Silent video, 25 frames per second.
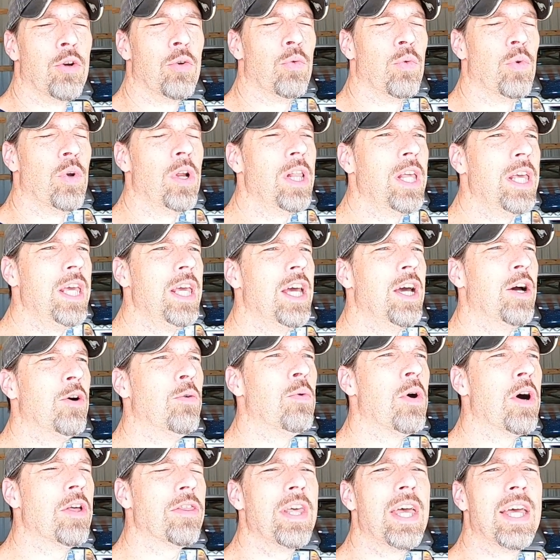really
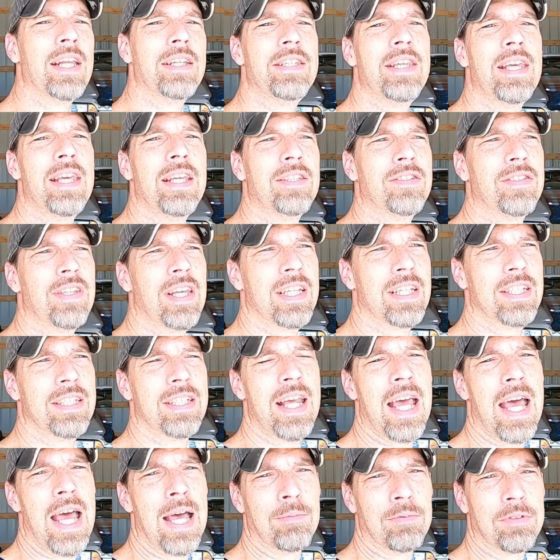want that 10-second
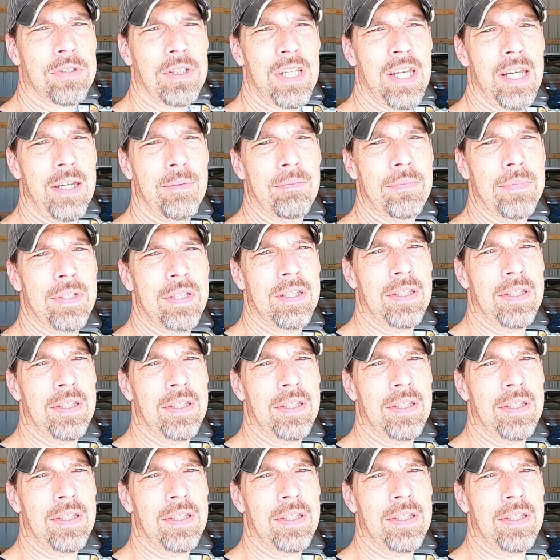time slip